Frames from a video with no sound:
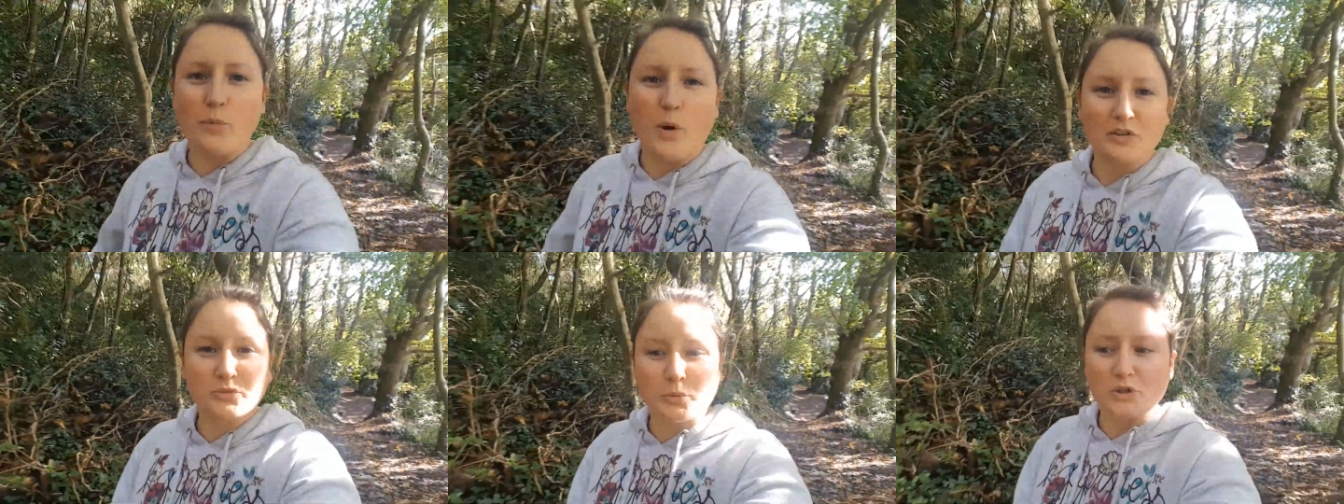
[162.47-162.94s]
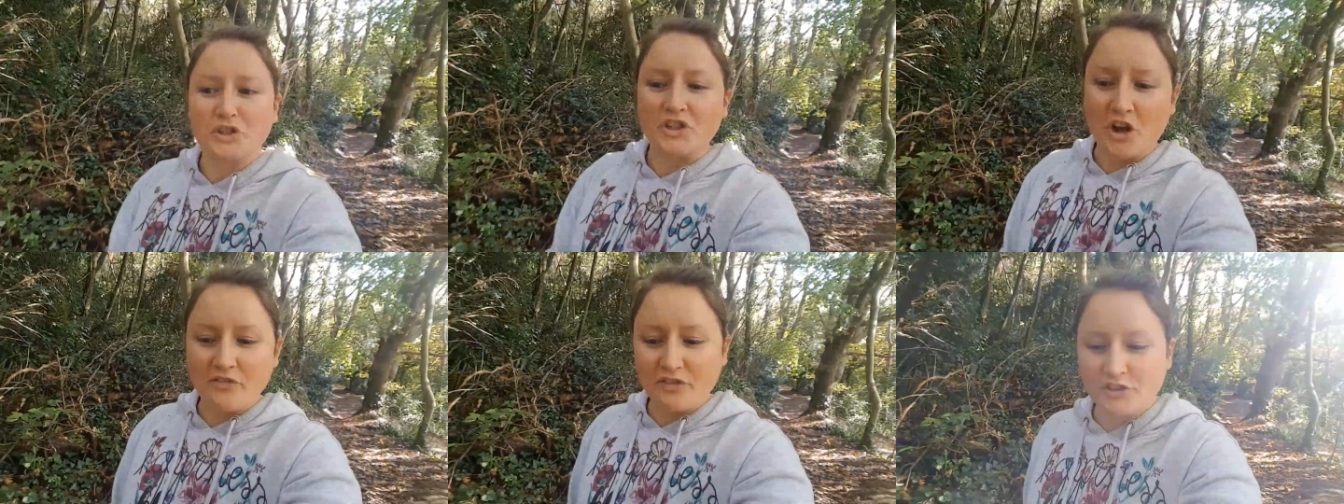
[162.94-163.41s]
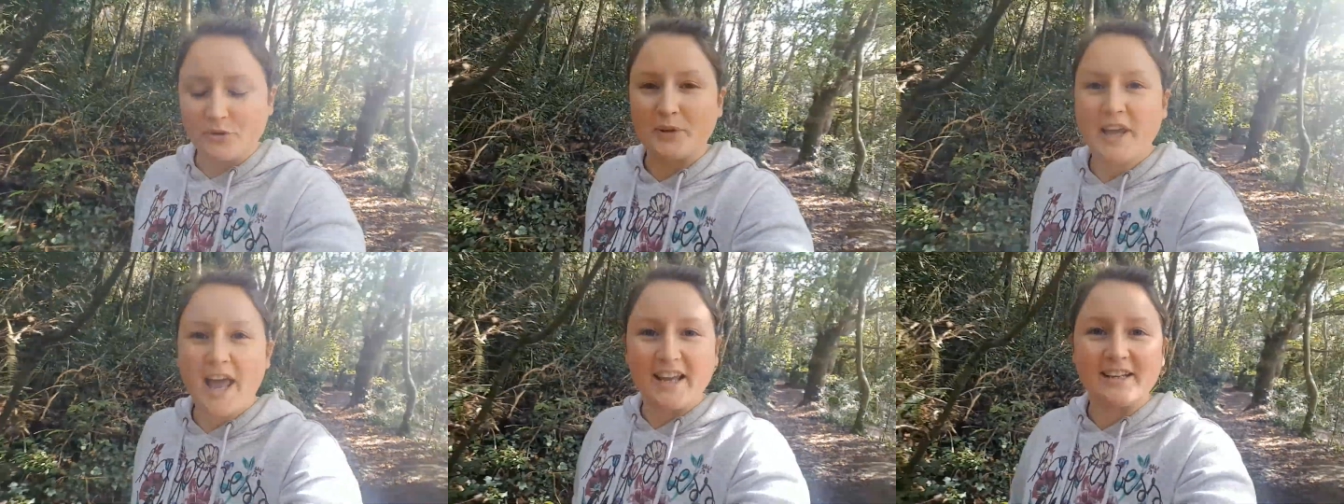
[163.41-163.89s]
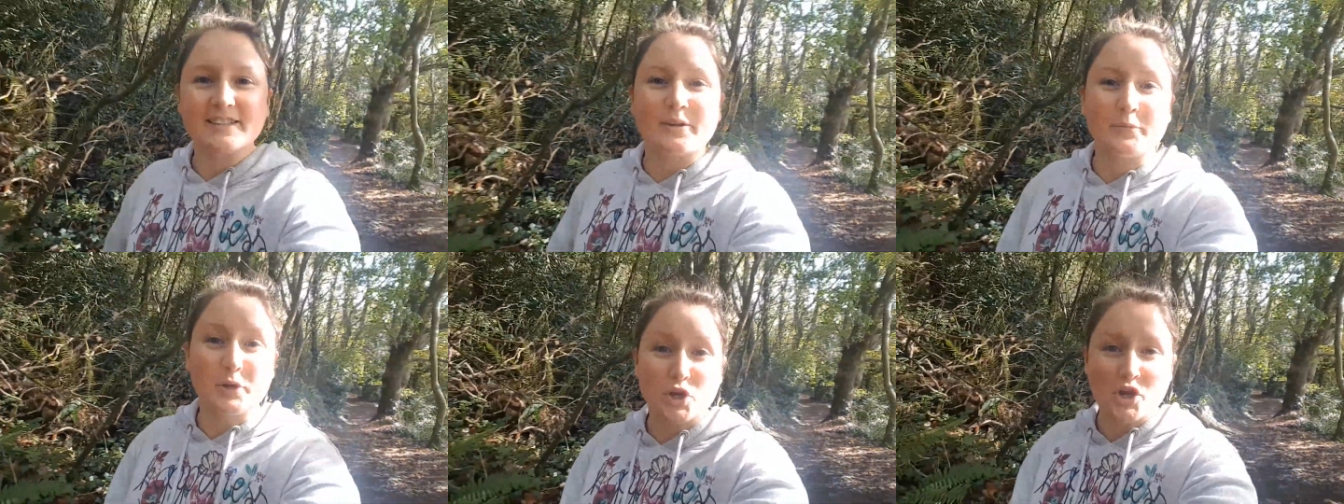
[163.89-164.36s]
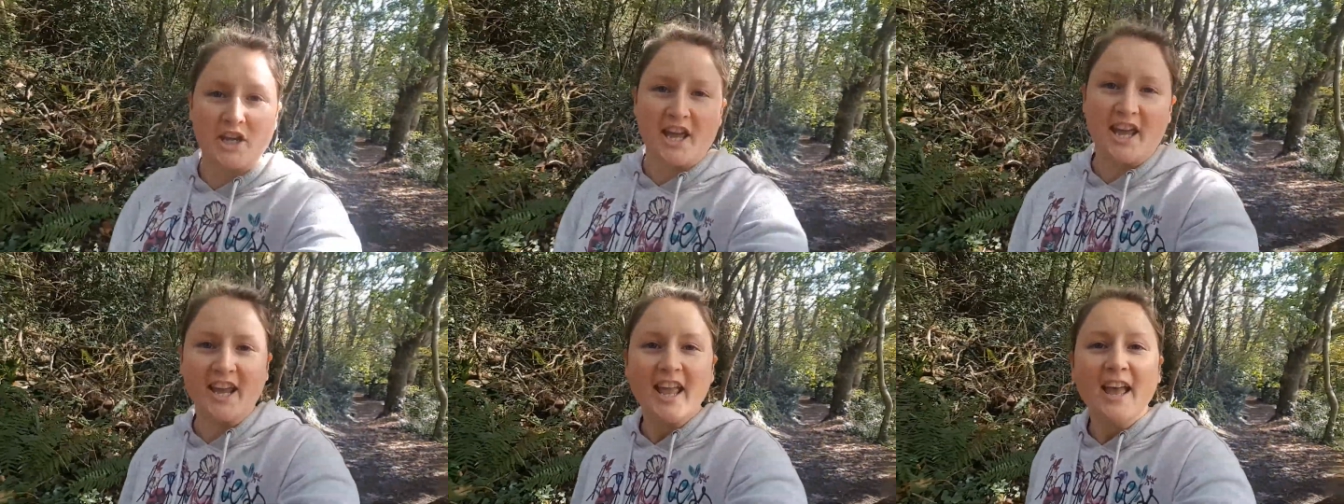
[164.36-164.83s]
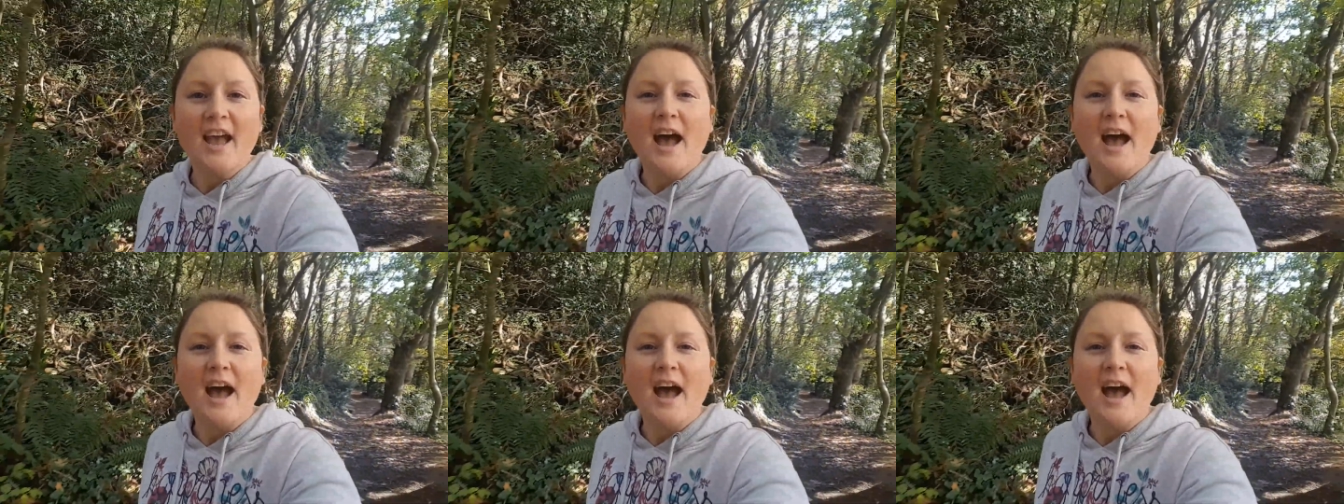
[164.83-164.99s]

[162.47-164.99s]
whilst watching over some cakes that were cooking,